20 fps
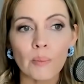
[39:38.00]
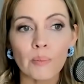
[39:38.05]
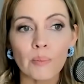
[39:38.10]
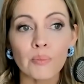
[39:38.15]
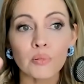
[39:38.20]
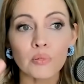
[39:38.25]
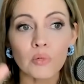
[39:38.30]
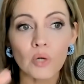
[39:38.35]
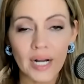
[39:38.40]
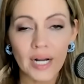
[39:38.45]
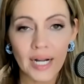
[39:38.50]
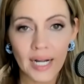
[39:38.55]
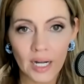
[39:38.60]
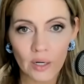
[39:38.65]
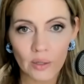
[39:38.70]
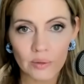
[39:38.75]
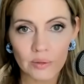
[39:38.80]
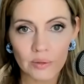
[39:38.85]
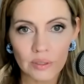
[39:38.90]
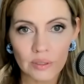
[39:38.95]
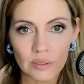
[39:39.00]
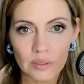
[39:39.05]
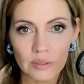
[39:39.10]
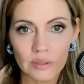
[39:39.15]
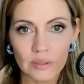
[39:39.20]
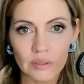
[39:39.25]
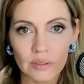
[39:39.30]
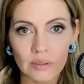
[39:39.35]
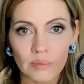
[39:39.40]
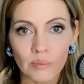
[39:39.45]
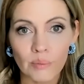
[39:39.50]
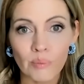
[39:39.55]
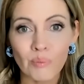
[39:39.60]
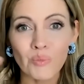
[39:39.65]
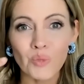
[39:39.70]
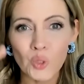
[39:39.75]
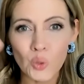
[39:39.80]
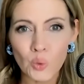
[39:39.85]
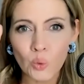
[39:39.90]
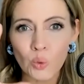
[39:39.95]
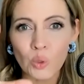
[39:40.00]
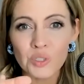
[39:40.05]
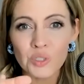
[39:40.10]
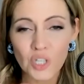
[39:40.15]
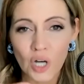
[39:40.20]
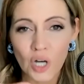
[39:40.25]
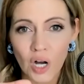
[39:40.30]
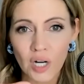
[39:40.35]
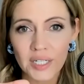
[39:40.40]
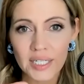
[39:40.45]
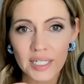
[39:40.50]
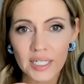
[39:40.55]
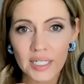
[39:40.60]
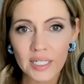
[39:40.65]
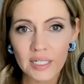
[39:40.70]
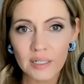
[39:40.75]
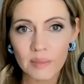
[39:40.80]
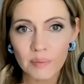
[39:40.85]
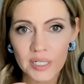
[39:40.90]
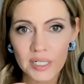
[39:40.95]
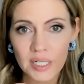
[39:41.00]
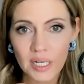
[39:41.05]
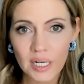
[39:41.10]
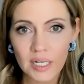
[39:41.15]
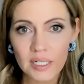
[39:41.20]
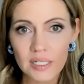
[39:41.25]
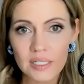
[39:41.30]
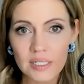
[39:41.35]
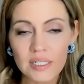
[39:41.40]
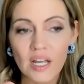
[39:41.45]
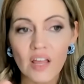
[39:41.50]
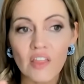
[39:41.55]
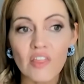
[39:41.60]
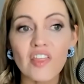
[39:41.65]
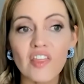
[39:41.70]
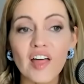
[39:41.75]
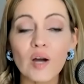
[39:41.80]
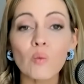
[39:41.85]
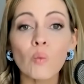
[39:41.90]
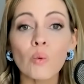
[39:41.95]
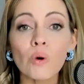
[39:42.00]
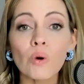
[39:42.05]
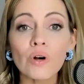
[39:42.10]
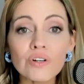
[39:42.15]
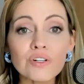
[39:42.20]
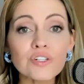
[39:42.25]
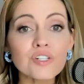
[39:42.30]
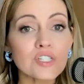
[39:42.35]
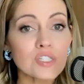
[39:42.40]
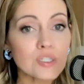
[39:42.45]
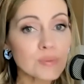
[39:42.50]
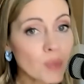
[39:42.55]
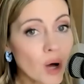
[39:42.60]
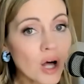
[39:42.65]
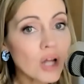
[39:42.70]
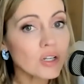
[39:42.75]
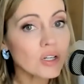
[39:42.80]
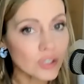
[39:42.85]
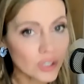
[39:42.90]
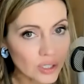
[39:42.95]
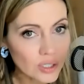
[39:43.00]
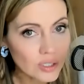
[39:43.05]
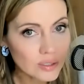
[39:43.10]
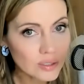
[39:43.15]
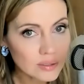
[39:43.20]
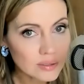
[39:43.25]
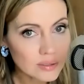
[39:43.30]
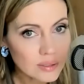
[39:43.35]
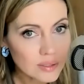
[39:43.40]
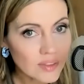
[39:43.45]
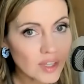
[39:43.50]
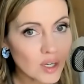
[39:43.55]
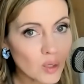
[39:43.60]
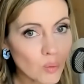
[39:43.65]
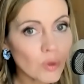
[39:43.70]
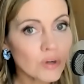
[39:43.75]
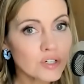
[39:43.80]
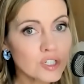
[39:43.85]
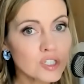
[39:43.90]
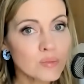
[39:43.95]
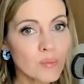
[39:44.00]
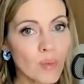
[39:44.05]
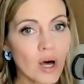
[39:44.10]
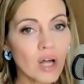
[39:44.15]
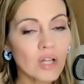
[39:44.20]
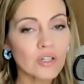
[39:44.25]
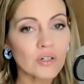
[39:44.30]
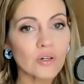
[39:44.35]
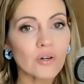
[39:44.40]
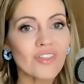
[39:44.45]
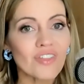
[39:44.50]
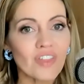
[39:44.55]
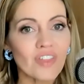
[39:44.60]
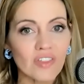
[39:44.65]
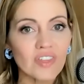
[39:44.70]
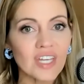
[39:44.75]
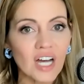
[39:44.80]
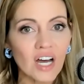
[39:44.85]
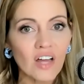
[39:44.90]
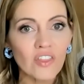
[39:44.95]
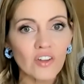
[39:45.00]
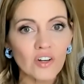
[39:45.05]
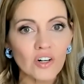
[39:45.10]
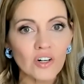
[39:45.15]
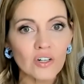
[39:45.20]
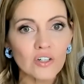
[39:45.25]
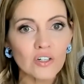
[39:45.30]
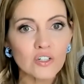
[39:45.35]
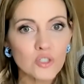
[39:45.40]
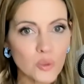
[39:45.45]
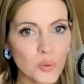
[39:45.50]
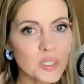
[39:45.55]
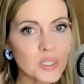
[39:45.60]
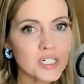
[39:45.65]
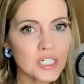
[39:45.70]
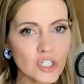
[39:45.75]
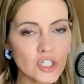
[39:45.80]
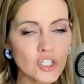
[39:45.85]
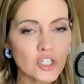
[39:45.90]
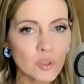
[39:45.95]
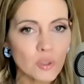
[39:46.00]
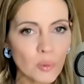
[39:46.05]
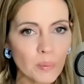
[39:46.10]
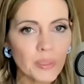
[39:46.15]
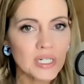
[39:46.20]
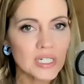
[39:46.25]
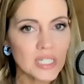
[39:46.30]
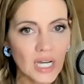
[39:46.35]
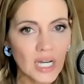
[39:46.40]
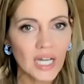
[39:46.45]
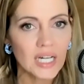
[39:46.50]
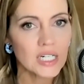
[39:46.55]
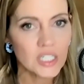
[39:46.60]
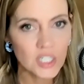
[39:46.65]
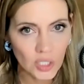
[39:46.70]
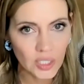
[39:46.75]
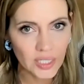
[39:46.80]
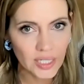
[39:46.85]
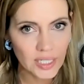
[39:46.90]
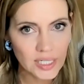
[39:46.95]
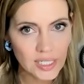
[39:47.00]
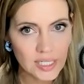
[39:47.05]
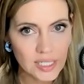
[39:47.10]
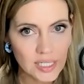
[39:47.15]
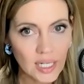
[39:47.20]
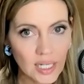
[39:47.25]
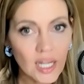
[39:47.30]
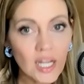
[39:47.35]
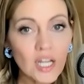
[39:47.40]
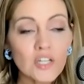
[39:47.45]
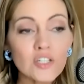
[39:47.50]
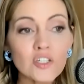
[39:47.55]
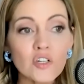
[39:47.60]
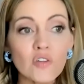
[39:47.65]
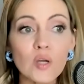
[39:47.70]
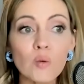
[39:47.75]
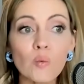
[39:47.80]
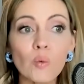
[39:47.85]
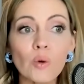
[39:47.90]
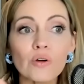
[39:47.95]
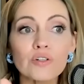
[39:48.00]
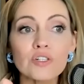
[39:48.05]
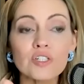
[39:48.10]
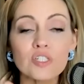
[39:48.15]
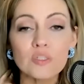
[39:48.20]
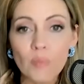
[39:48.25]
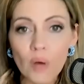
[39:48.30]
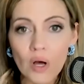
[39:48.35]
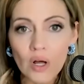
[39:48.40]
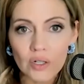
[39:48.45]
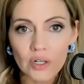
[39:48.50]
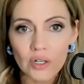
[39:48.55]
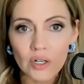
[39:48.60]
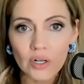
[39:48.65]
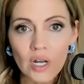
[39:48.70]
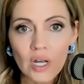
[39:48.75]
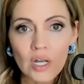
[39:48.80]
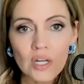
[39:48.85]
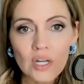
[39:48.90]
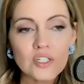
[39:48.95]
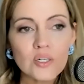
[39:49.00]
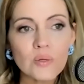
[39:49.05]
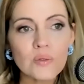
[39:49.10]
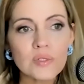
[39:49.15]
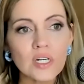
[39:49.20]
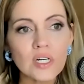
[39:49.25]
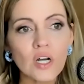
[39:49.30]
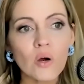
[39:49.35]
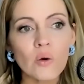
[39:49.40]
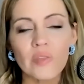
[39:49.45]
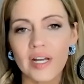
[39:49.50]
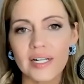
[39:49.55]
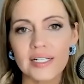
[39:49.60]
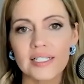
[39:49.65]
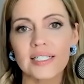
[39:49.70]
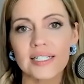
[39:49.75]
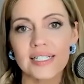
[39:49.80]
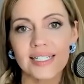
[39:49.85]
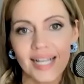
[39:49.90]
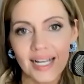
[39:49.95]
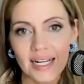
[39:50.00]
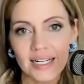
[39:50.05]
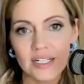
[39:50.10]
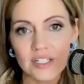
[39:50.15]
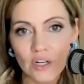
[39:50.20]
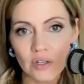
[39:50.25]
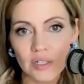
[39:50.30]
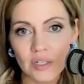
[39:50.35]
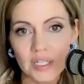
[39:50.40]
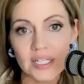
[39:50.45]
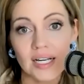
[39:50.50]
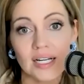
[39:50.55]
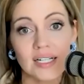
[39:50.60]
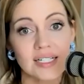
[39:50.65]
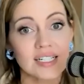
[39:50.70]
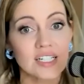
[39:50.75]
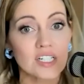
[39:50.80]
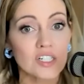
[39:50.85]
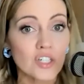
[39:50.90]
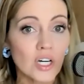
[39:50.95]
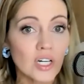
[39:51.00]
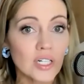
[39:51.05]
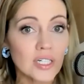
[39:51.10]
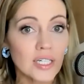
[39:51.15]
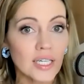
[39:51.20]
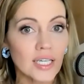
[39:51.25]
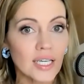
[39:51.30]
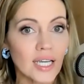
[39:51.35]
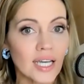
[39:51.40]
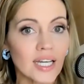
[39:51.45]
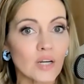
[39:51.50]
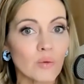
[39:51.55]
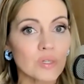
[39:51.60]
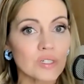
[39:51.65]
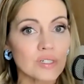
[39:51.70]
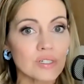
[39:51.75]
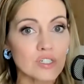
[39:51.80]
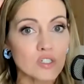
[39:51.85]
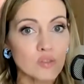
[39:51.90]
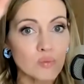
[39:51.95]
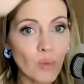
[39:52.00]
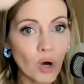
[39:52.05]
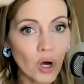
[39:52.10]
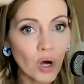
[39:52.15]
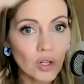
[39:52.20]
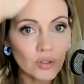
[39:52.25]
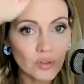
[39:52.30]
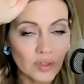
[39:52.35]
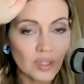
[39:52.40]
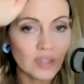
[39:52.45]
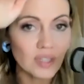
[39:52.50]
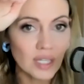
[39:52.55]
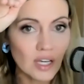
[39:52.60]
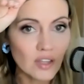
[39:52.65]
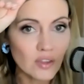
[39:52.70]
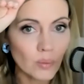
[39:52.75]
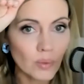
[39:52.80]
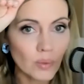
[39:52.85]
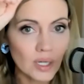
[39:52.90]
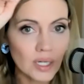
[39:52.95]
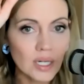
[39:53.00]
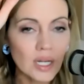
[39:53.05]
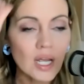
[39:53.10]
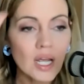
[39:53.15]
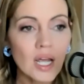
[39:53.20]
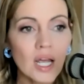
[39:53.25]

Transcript: brown mule donkey pinatas that were smaller they were smaller than the other traditional pinata donkeys. So they were smaller. So was like, oh, that's the tiny donkey because it's a donkey and it was smaller than the other one.